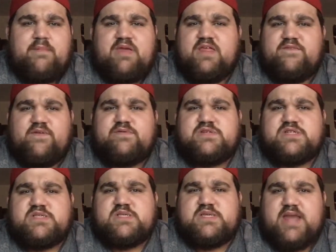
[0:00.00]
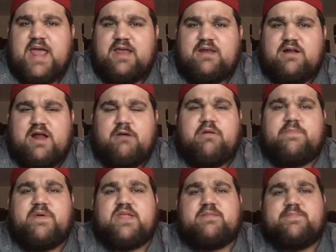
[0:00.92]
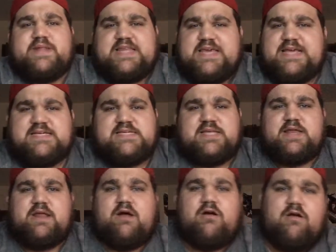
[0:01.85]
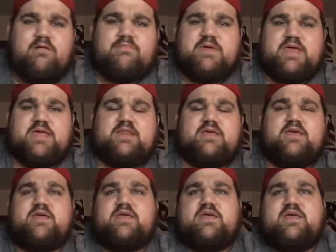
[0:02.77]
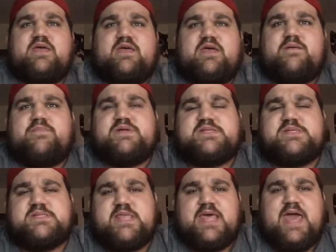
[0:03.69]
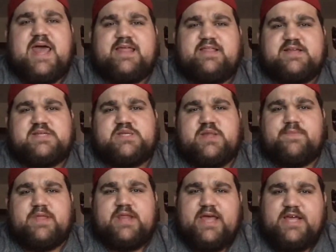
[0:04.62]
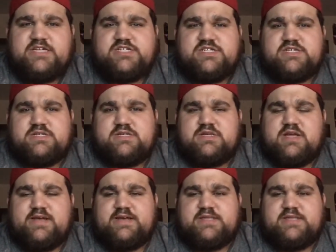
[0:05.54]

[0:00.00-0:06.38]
I mean, if it was just standard, I would have picked Batista in a heartbeat. But since they added the stipulation,